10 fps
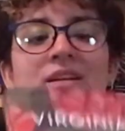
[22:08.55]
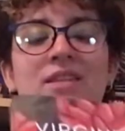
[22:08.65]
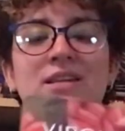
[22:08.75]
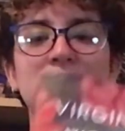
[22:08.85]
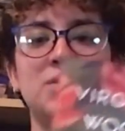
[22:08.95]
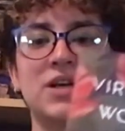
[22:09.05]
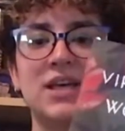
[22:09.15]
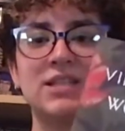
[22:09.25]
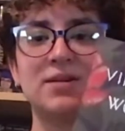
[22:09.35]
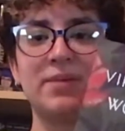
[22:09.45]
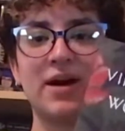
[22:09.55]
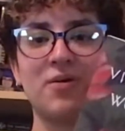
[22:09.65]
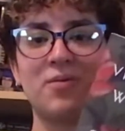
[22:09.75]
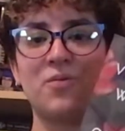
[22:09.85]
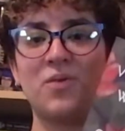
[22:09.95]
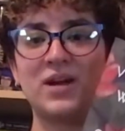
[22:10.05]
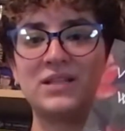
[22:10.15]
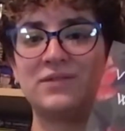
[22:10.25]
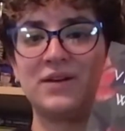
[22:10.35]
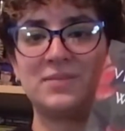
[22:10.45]
this book is about what
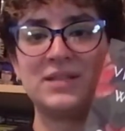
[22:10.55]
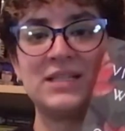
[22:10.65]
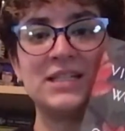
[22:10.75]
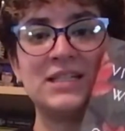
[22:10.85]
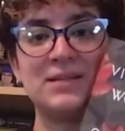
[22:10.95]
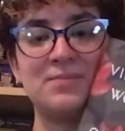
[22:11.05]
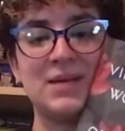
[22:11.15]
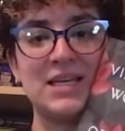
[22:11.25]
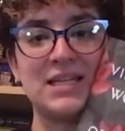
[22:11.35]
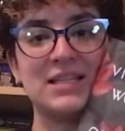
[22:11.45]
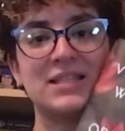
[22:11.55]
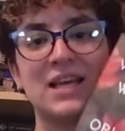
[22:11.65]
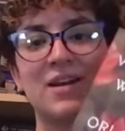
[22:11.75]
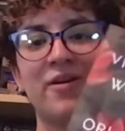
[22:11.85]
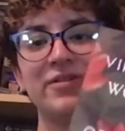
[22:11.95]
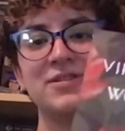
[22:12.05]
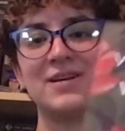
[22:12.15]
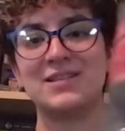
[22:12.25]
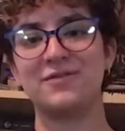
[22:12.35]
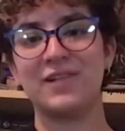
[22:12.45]
femininity means and also
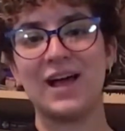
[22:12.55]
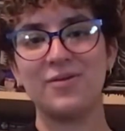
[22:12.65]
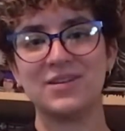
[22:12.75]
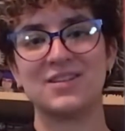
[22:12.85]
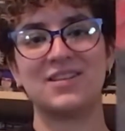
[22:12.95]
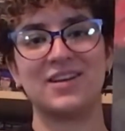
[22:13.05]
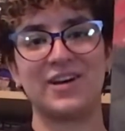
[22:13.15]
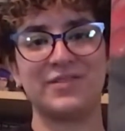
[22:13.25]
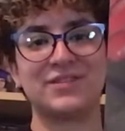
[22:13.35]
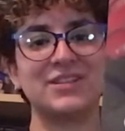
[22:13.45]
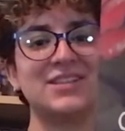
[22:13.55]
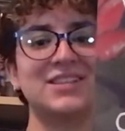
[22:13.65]
has flowers on the cover,